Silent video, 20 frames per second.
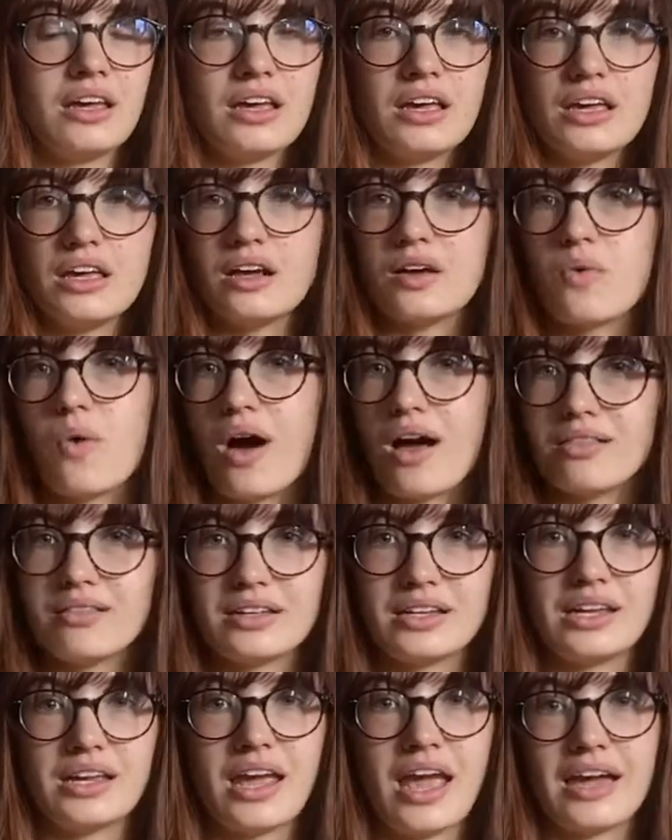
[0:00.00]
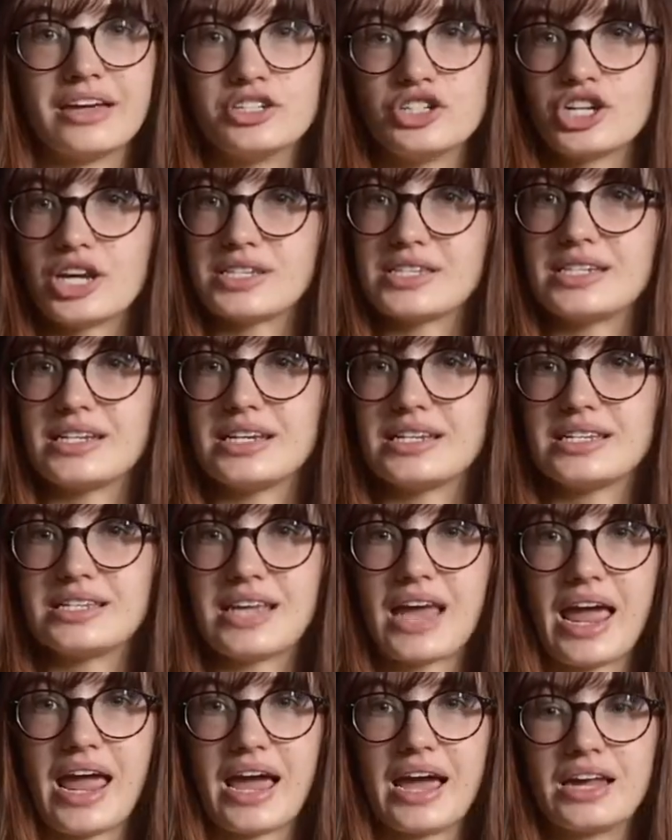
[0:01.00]
equality and justice
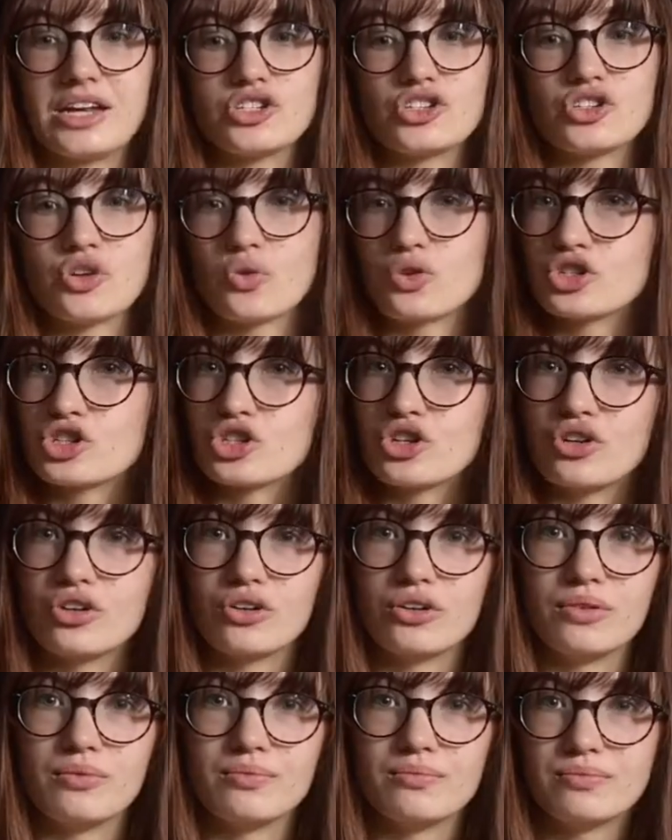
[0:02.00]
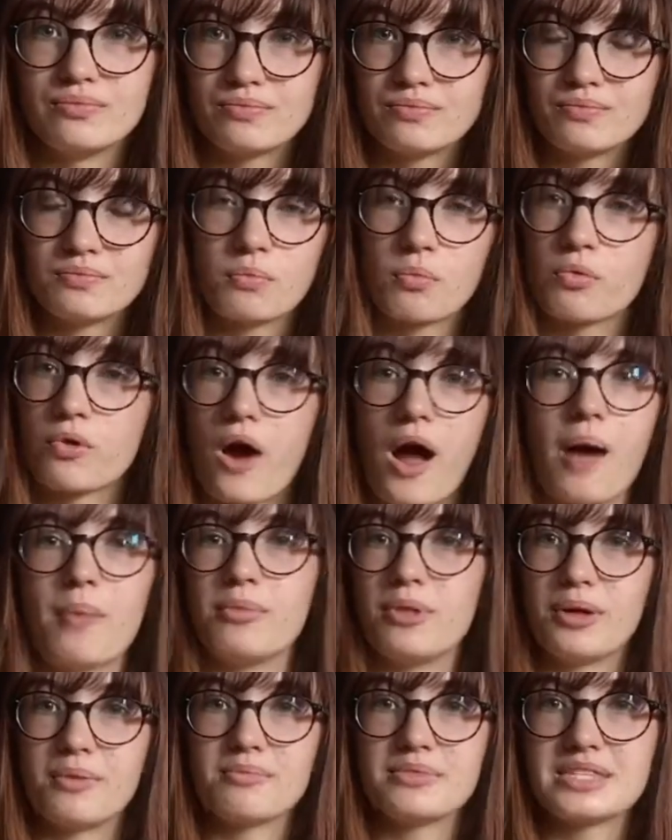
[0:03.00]
and social
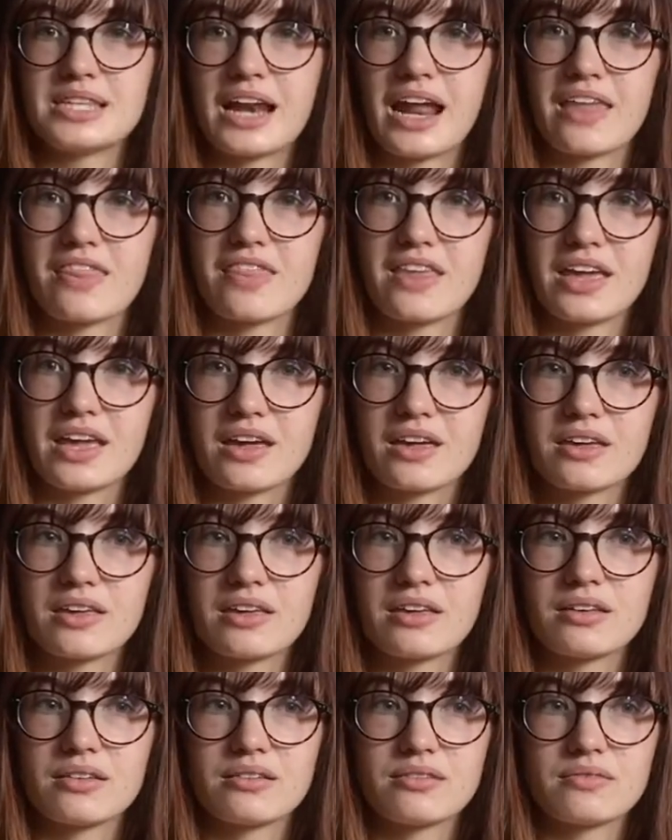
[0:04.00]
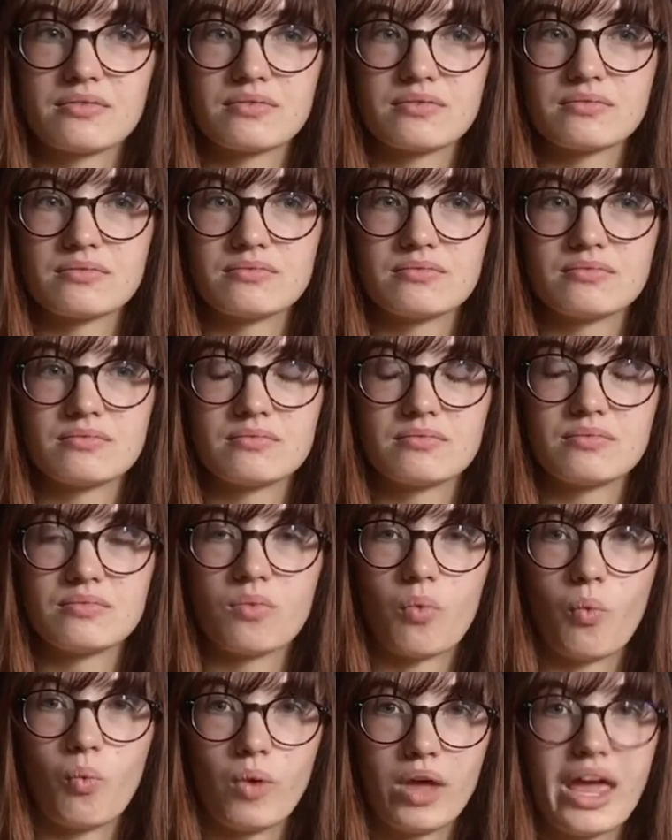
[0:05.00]
problems that I think
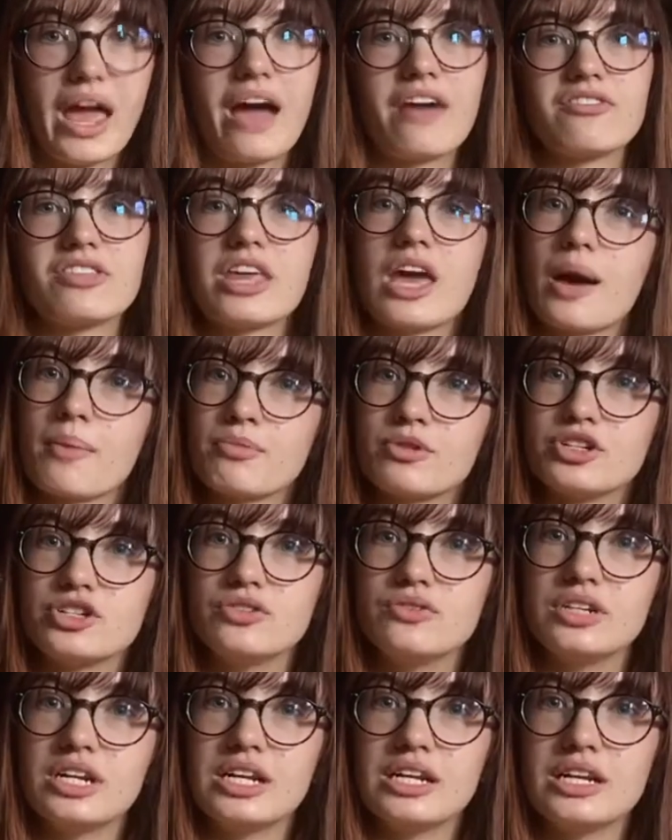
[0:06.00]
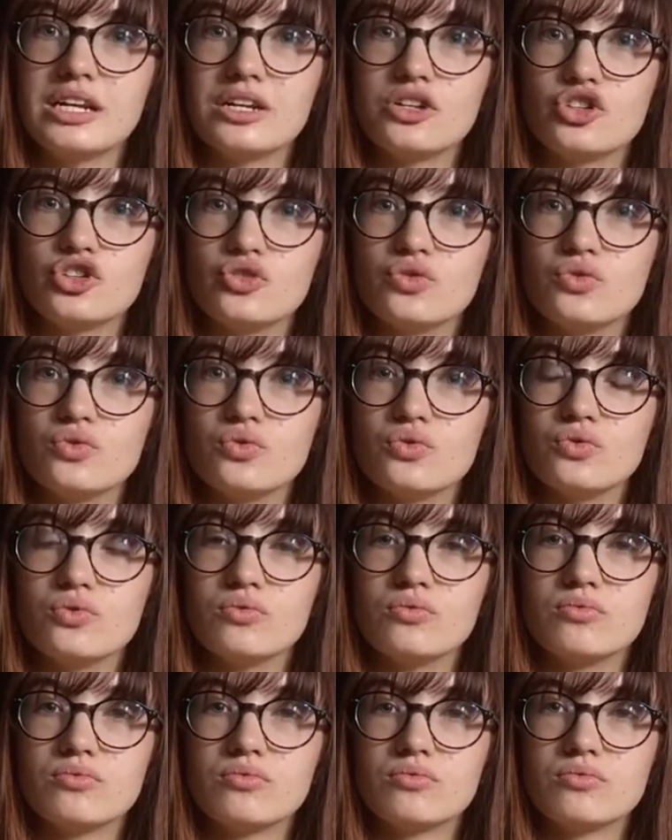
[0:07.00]
we have the opportunity to
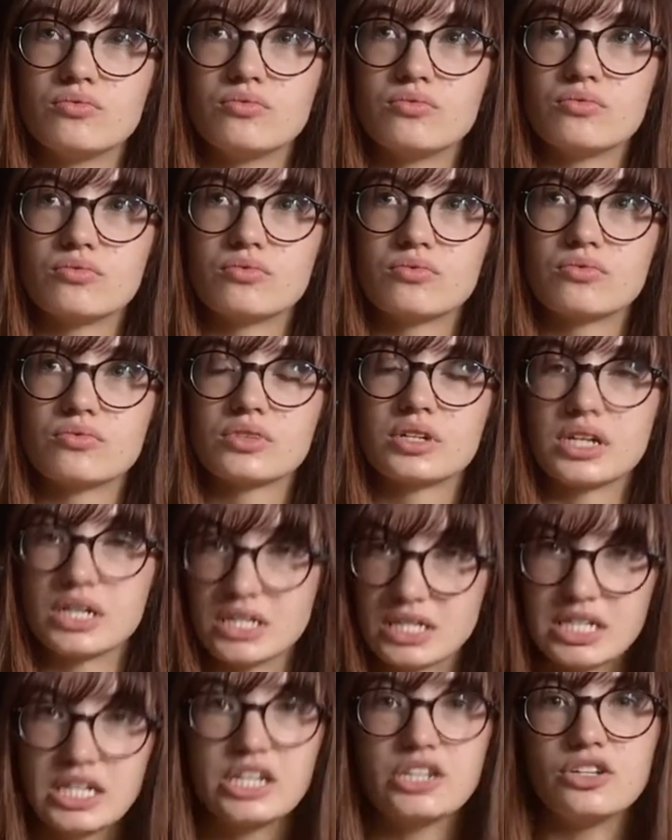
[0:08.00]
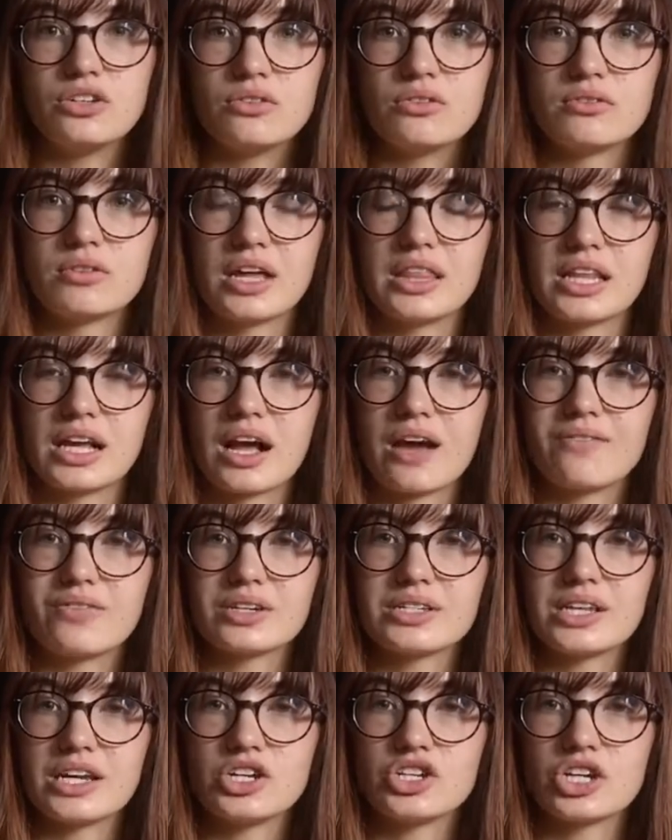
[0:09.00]
continue in the
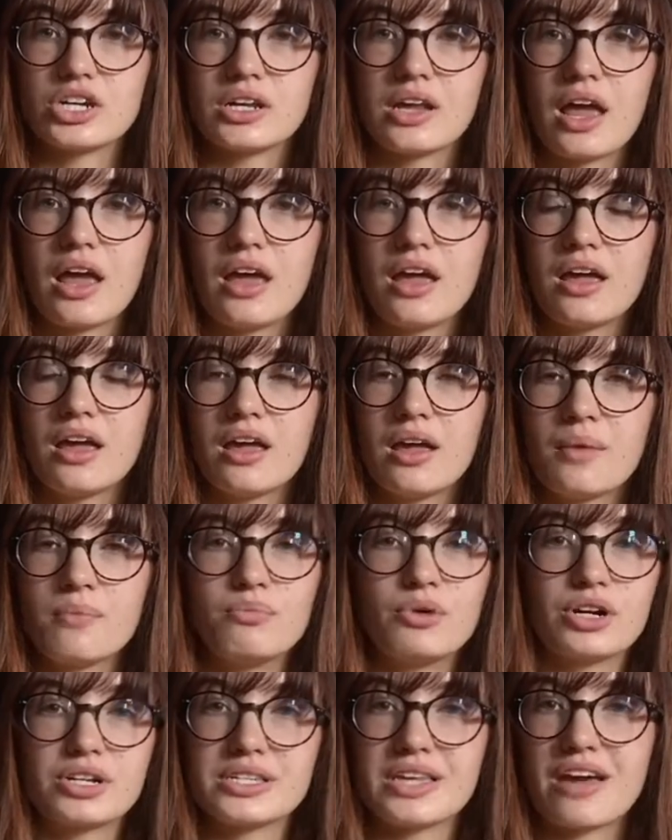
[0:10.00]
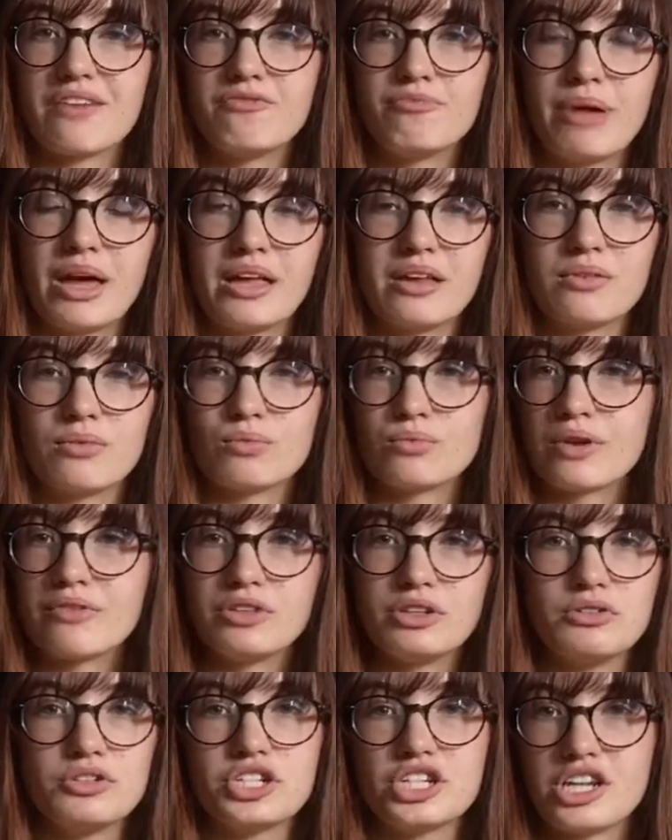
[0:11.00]
conversation. Books have been
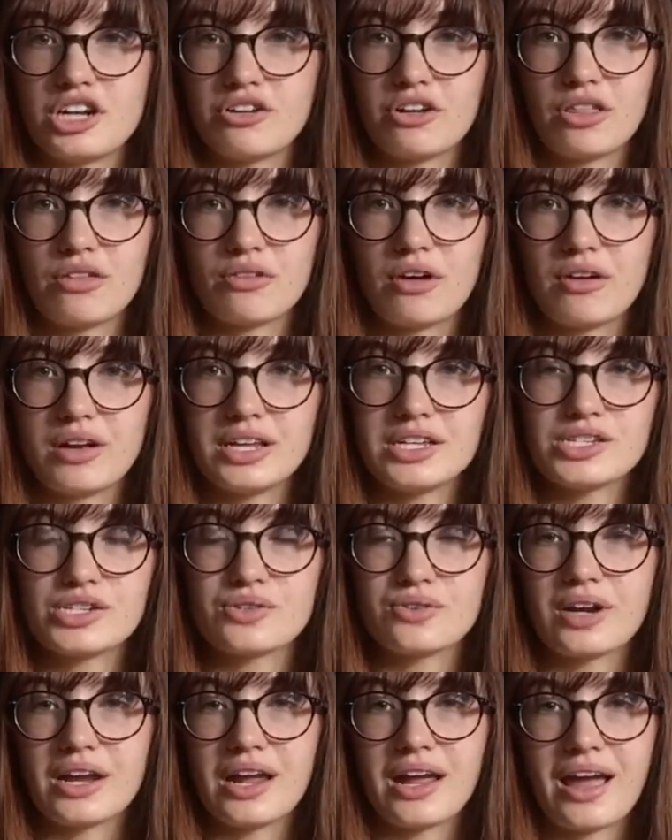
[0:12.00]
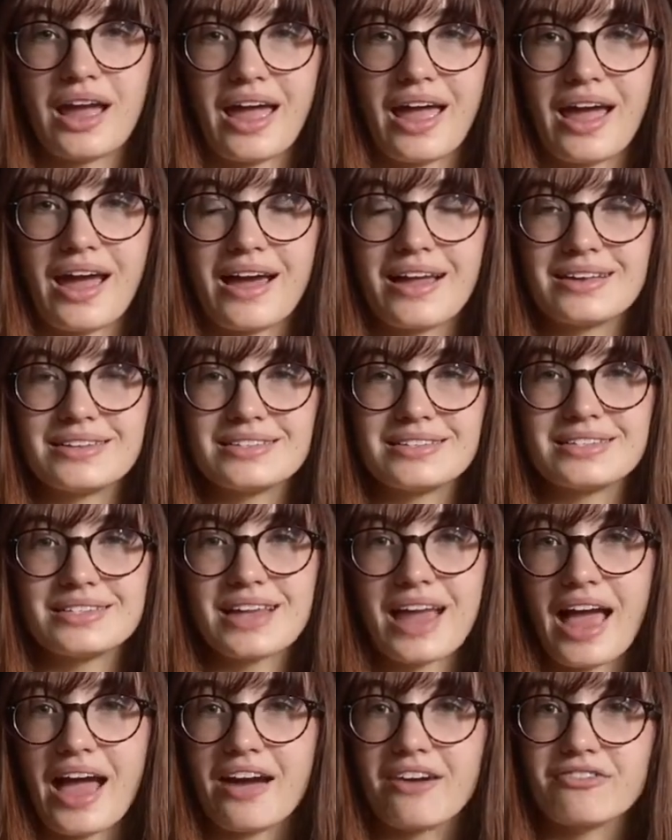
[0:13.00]
revolutionary throughout history and
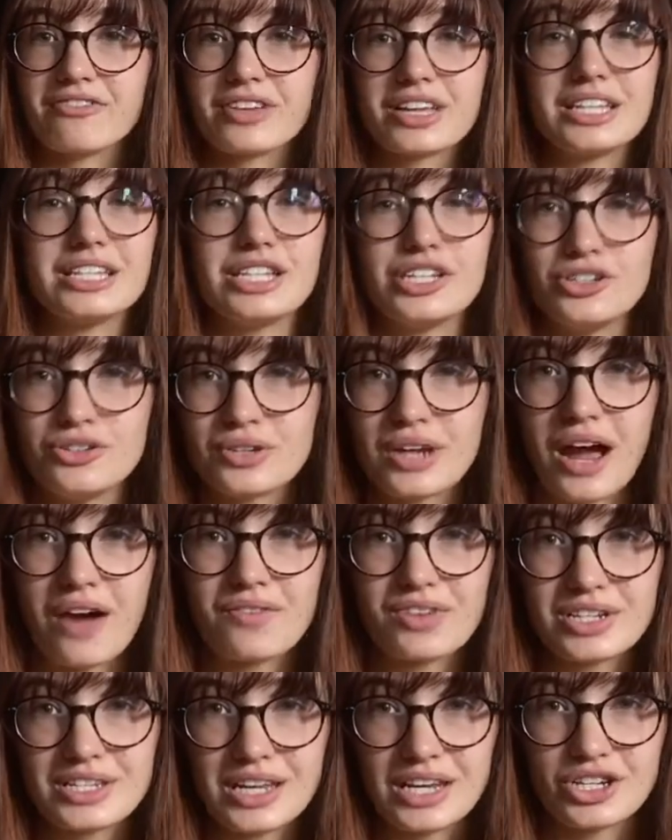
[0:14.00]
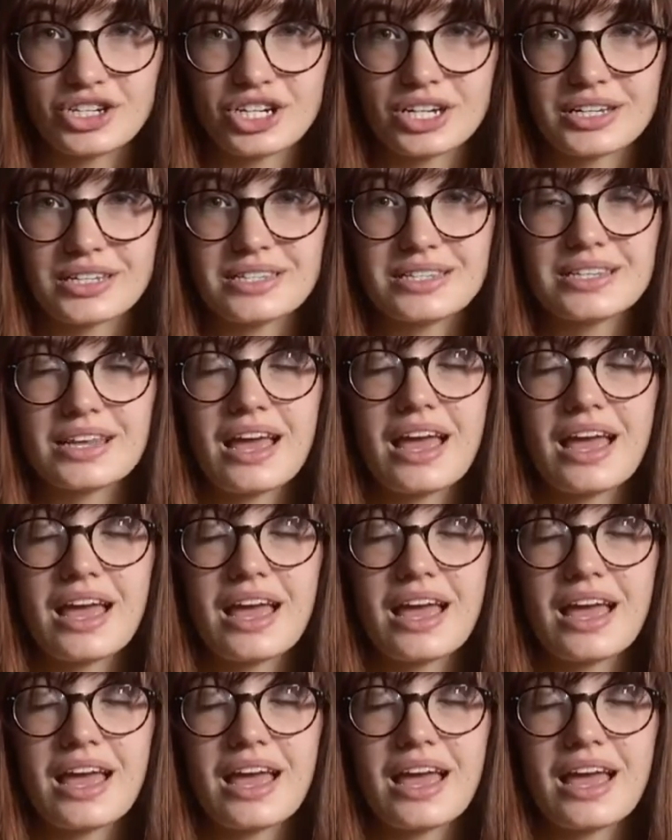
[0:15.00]
have continued conversations